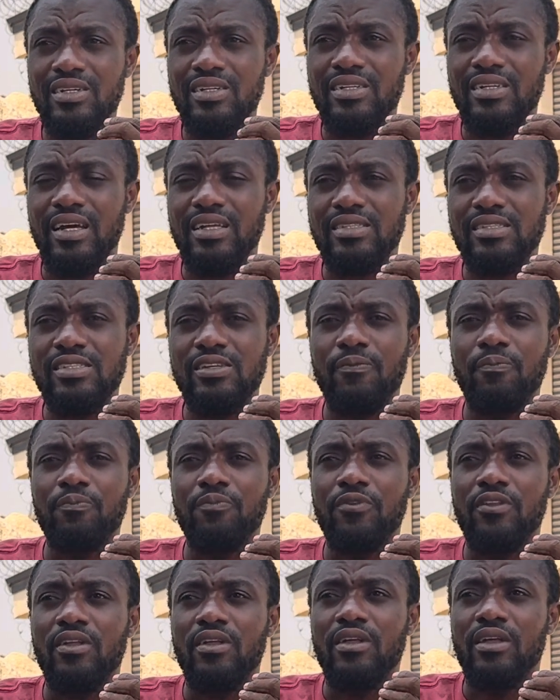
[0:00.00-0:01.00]
that
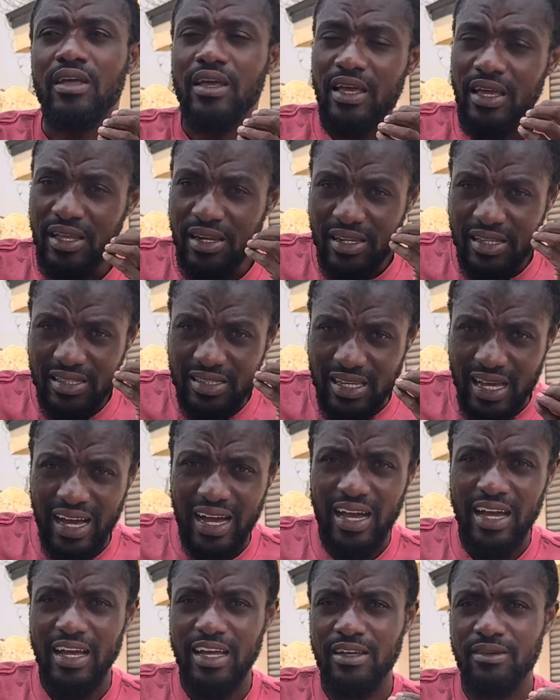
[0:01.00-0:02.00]

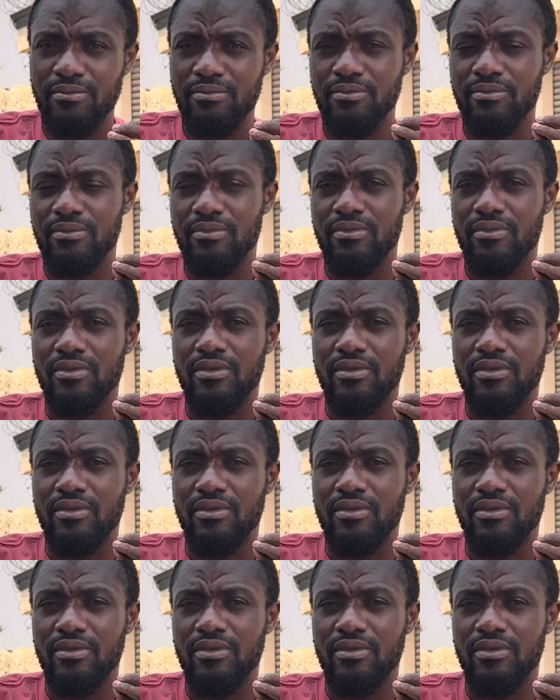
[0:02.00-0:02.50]
anytime